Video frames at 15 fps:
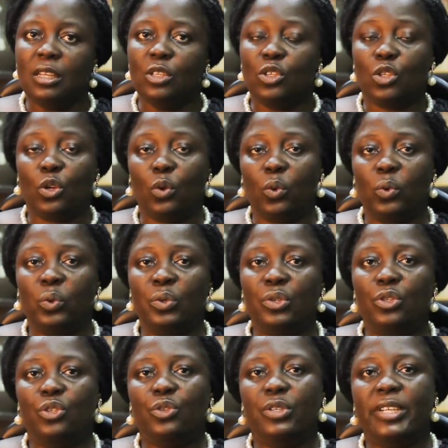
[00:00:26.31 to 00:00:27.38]
So
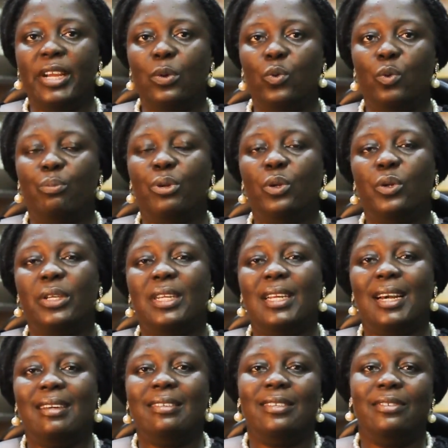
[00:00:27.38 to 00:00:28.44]
today we'll be looking
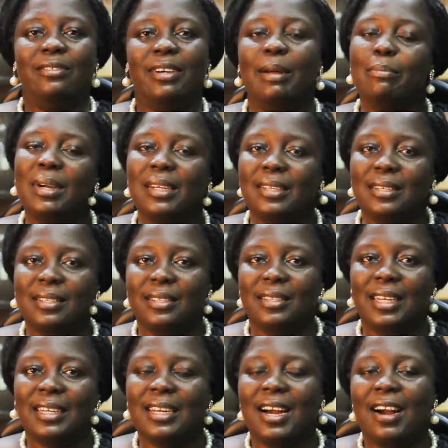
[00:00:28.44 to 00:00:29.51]
at the remedies
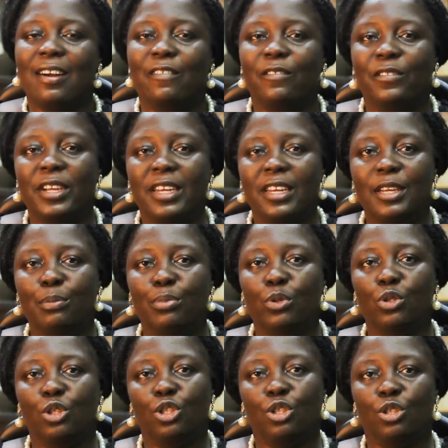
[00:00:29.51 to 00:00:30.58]
that are
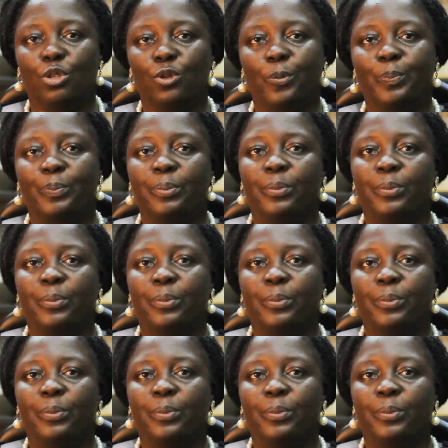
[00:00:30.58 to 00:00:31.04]
available to